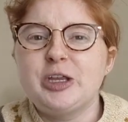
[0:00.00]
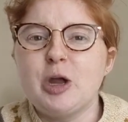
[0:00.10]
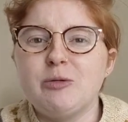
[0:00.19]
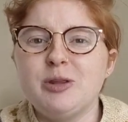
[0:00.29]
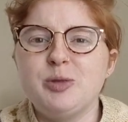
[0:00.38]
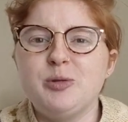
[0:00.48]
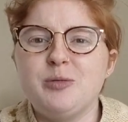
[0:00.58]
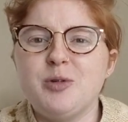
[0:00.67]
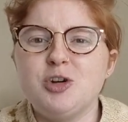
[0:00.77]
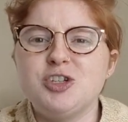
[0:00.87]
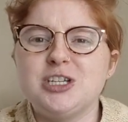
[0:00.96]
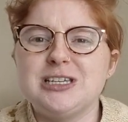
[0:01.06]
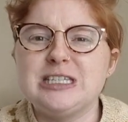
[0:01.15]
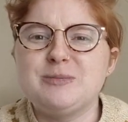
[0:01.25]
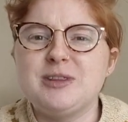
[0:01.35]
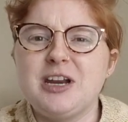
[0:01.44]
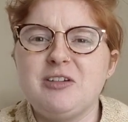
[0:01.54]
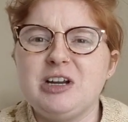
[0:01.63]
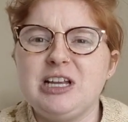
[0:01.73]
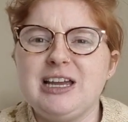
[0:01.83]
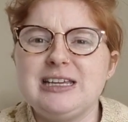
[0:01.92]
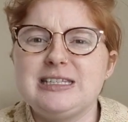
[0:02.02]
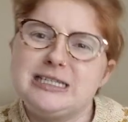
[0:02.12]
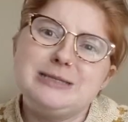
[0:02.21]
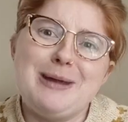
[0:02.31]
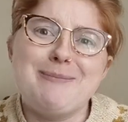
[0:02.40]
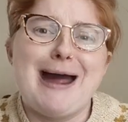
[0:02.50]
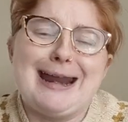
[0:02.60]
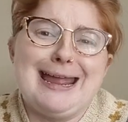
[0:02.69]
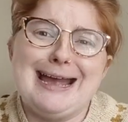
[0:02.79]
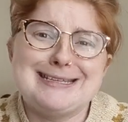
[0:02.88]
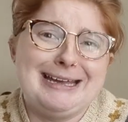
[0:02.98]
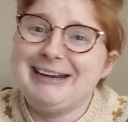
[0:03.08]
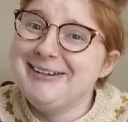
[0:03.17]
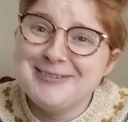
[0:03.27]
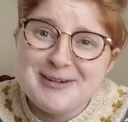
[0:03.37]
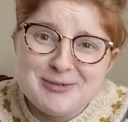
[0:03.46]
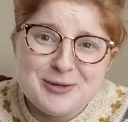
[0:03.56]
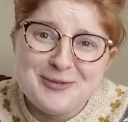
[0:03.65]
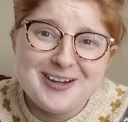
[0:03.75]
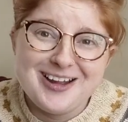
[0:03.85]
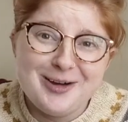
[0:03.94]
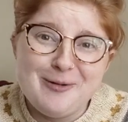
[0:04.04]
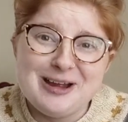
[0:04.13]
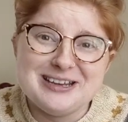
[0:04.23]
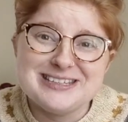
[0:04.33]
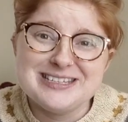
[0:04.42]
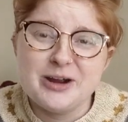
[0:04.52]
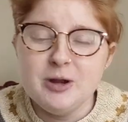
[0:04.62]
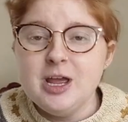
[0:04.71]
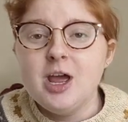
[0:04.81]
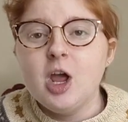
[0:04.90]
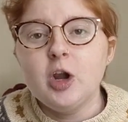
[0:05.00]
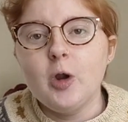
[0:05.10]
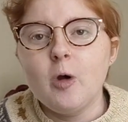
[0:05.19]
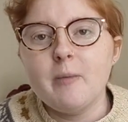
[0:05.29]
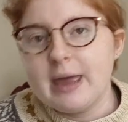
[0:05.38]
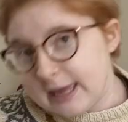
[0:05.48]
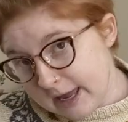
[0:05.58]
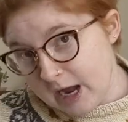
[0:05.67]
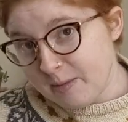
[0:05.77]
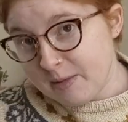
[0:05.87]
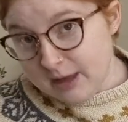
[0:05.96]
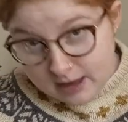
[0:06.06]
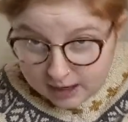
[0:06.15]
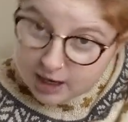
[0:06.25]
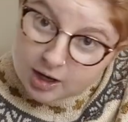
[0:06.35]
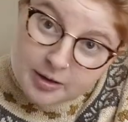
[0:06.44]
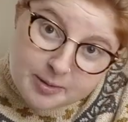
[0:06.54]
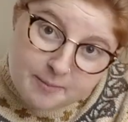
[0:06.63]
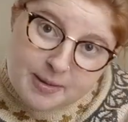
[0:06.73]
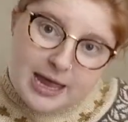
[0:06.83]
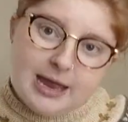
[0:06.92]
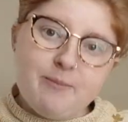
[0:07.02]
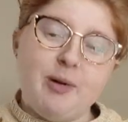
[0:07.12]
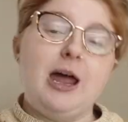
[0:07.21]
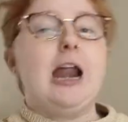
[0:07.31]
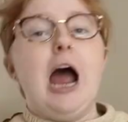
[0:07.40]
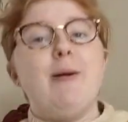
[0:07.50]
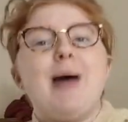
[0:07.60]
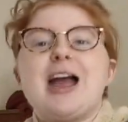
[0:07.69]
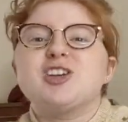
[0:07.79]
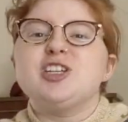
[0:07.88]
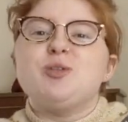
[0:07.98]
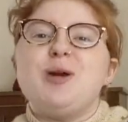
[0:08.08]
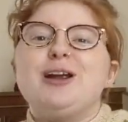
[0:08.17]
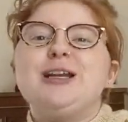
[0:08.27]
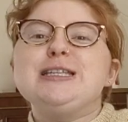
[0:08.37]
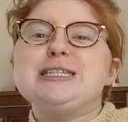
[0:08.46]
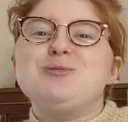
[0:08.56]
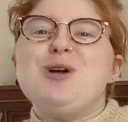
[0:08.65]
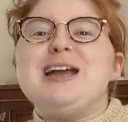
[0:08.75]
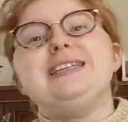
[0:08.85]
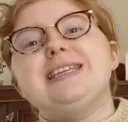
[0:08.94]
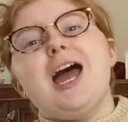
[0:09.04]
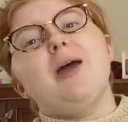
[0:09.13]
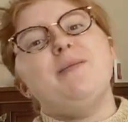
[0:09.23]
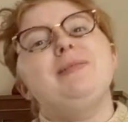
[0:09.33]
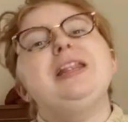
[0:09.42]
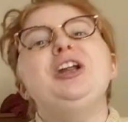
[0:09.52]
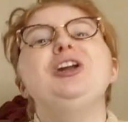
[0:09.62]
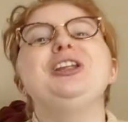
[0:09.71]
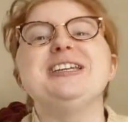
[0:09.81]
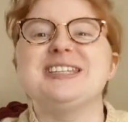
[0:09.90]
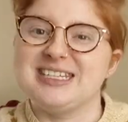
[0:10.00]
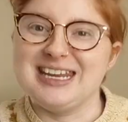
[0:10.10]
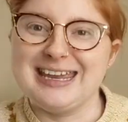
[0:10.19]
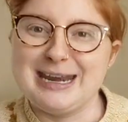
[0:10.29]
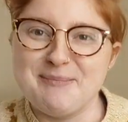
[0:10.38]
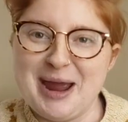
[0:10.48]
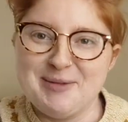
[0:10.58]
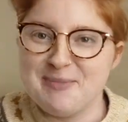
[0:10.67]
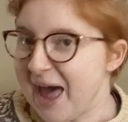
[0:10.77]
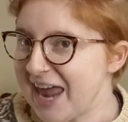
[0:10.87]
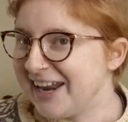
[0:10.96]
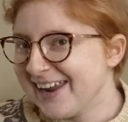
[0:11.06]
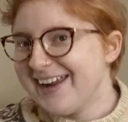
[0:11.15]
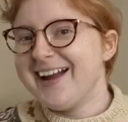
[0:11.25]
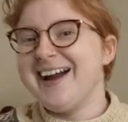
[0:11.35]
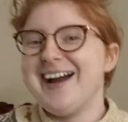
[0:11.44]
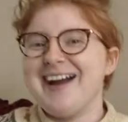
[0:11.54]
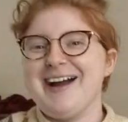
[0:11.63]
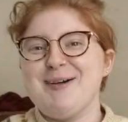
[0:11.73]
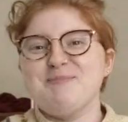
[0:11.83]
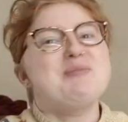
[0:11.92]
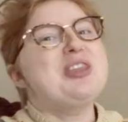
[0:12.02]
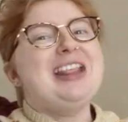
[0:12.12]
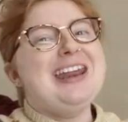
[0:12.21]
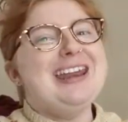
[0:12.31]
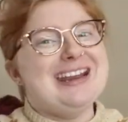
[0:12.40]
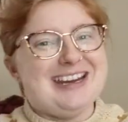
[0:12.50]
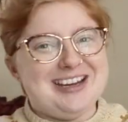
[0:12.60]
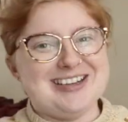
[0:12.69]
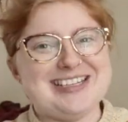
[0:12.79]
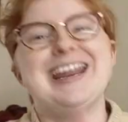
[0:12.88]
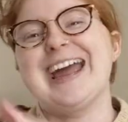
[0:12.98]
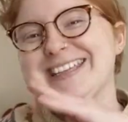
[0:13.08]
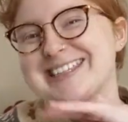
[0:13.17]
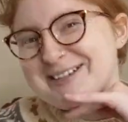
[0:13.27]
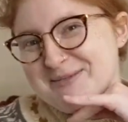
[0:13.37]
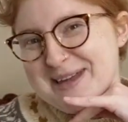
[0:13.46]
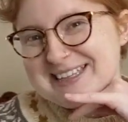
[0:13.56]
going through the motions, but then I realized this is my podcast. I can do whatever the fuck I want. So, no makeup, hair in the man bun. I'm actually wearing sweats. I'm literally sitting in my bed. But the lighting in here is nice, so it